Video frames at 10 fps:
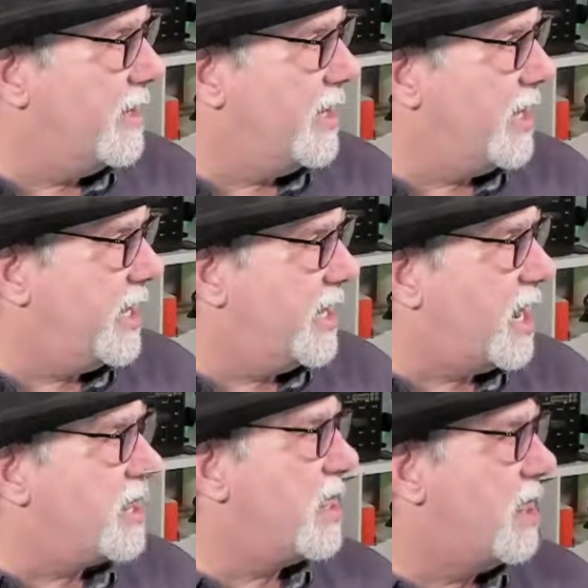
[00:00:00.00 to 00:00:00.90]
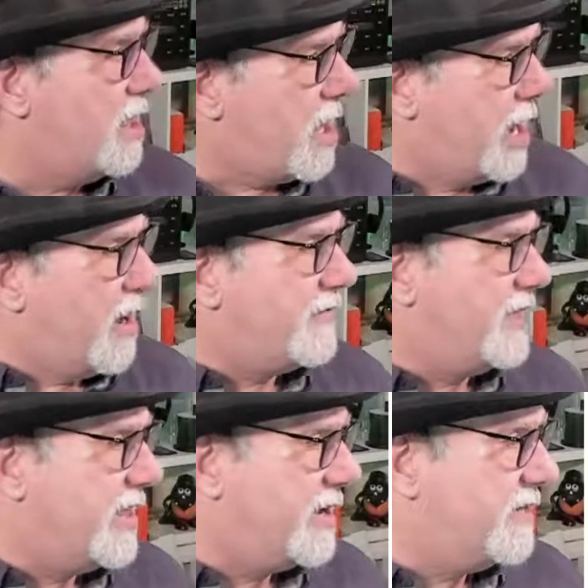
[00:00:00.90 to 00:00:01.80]
I
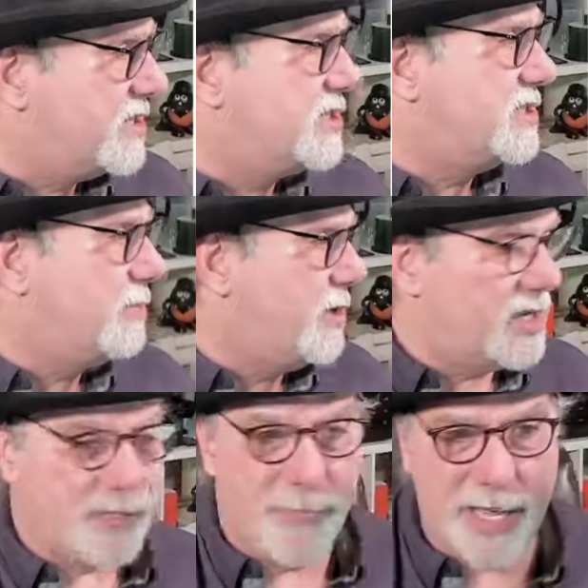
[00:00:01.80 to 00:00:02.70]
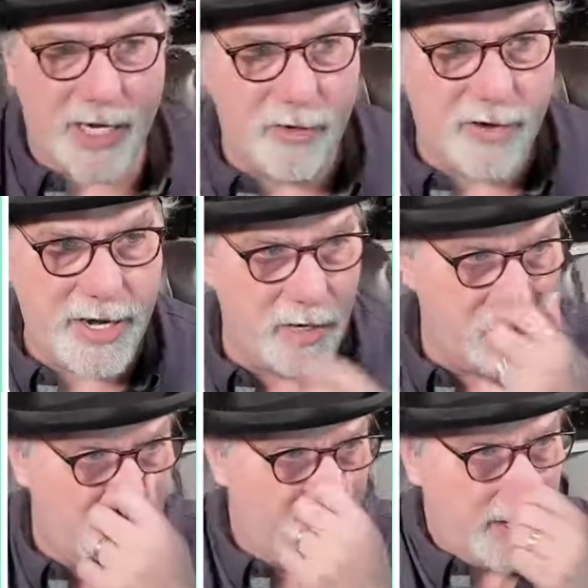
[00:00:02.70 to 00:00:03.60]
often think of this as a pedigree
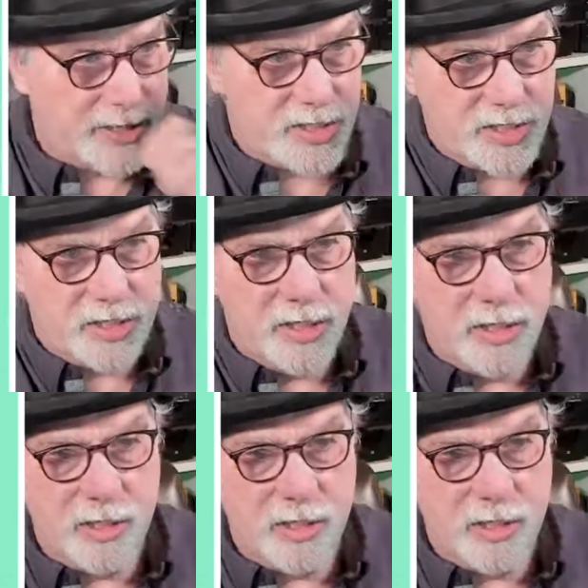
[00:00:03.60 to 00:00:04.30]
where it's